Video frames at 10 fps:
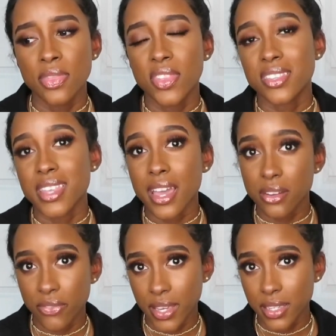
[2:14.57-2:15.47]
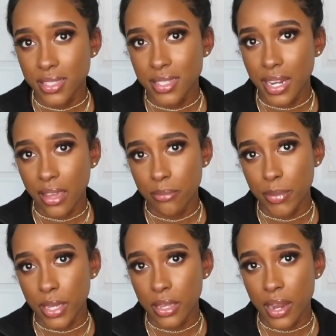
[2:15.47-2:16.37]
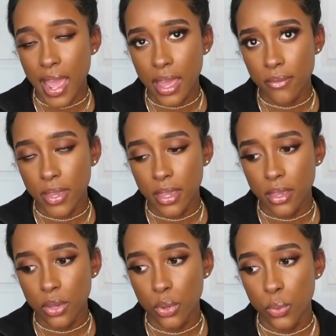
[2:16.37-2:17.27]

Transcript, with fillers: the side effects that I've been having